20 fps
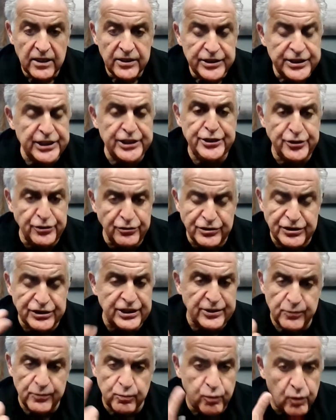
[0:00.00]
Did you
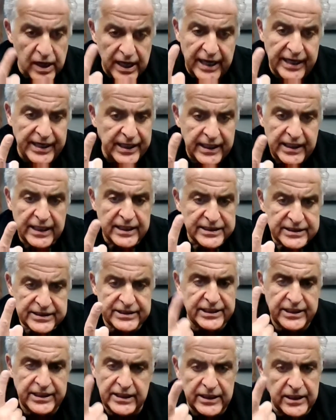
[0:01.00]
see one
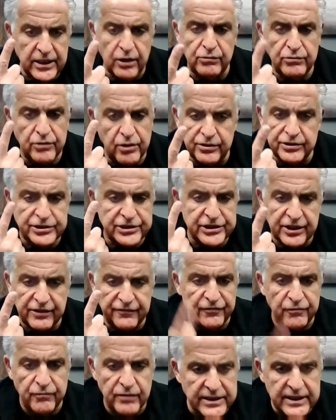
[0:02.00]
CEO go to jail
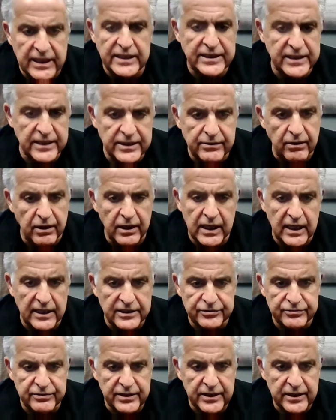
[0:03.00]
for what they did to our
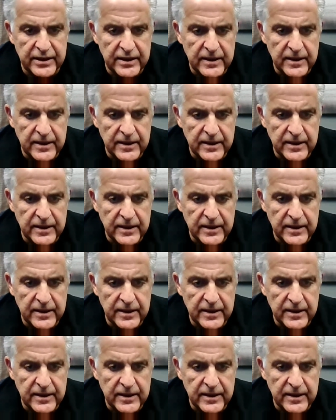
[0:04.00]
country?